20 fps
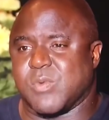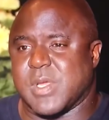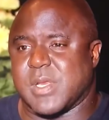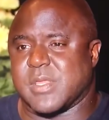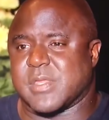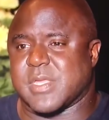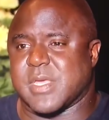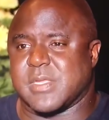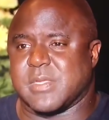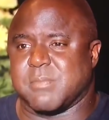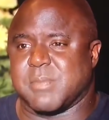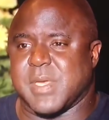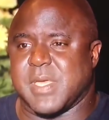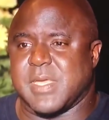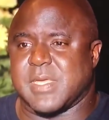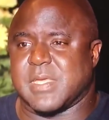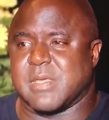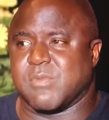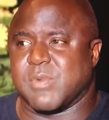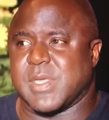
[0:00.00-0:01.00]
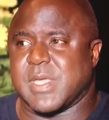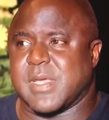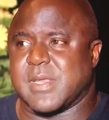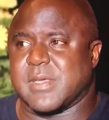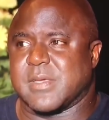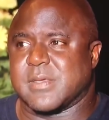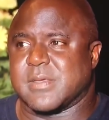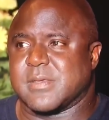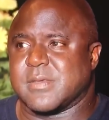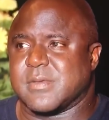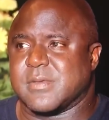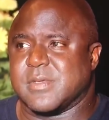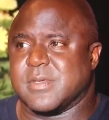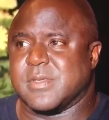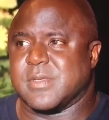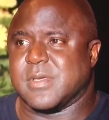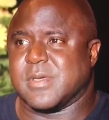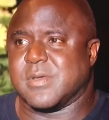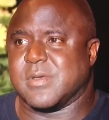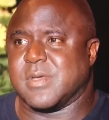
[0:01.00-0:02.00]
ran inside the bank and we had a,
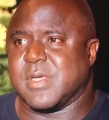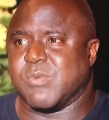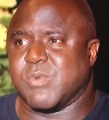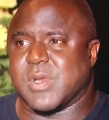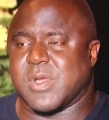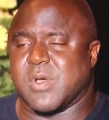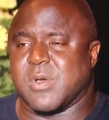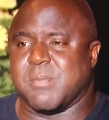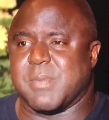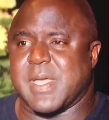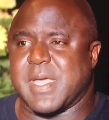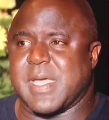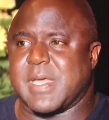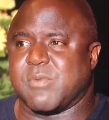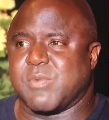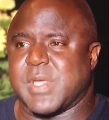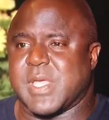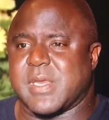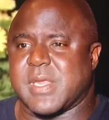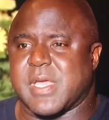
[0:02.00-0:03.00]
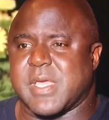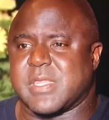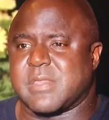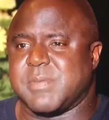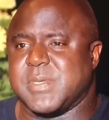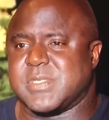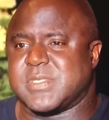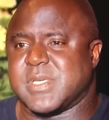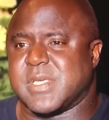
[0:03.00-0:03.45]
you know, it went all bad and we had a high-speed